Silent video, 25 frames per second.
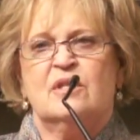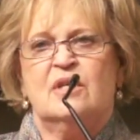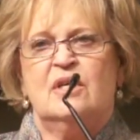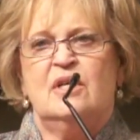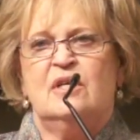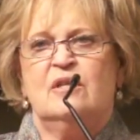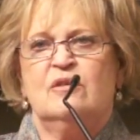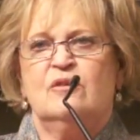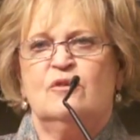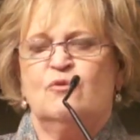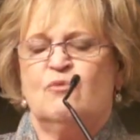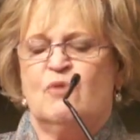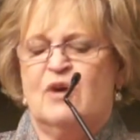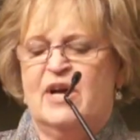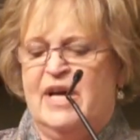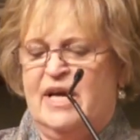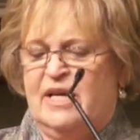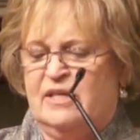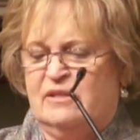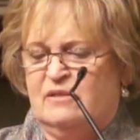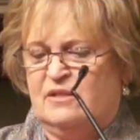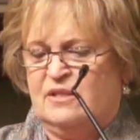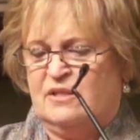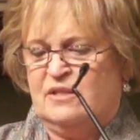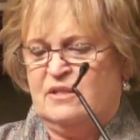in
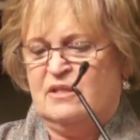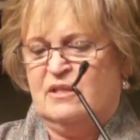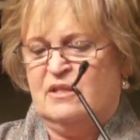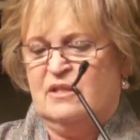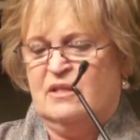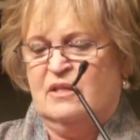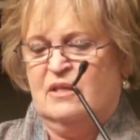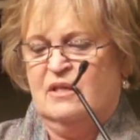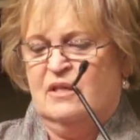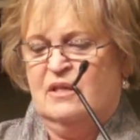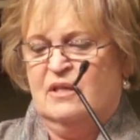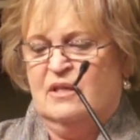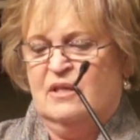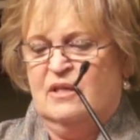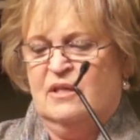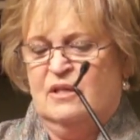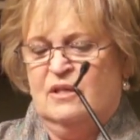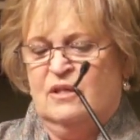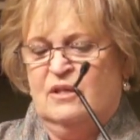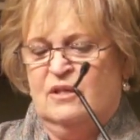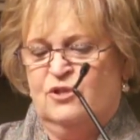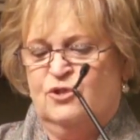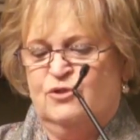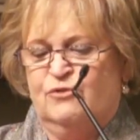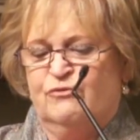grants
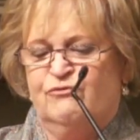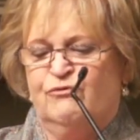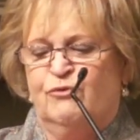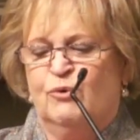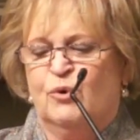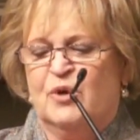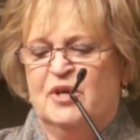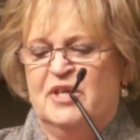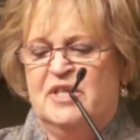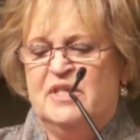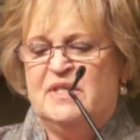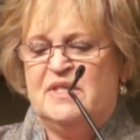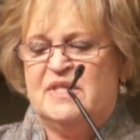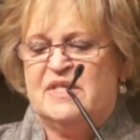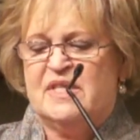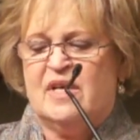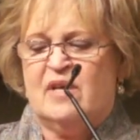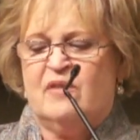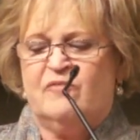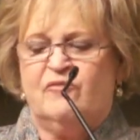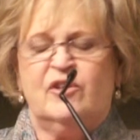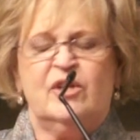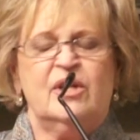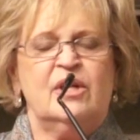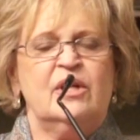to
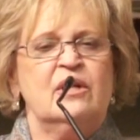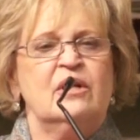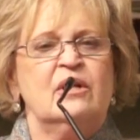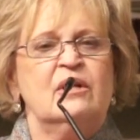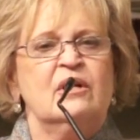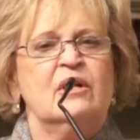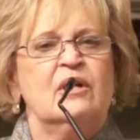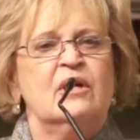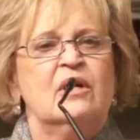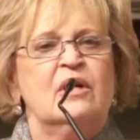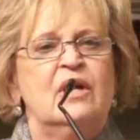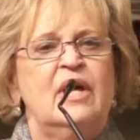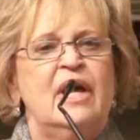47